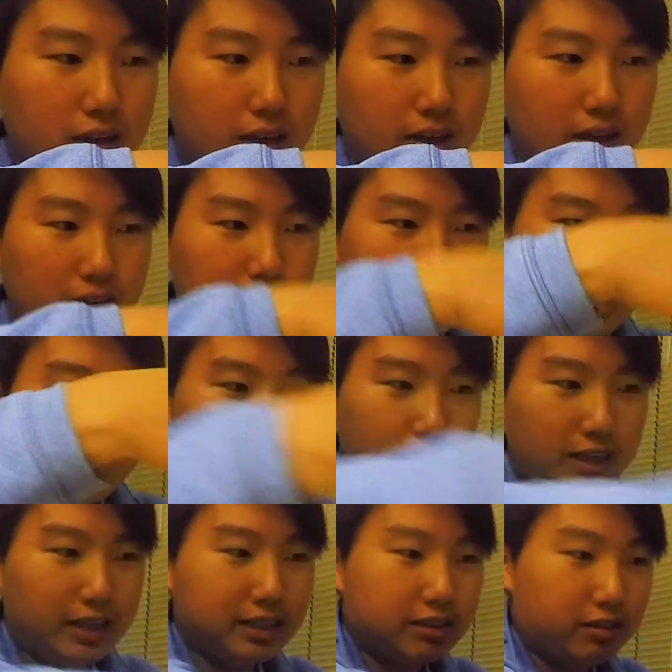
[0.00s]
And it's
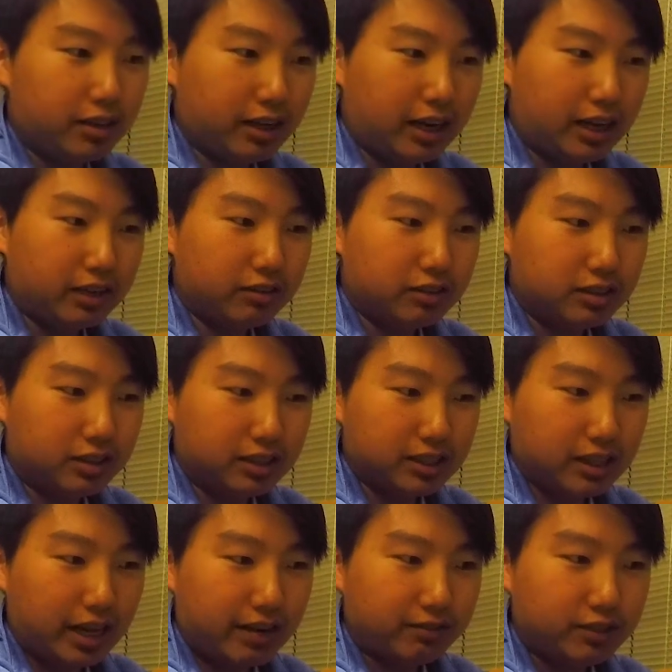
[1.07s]
definitely easier than getting used to this kind of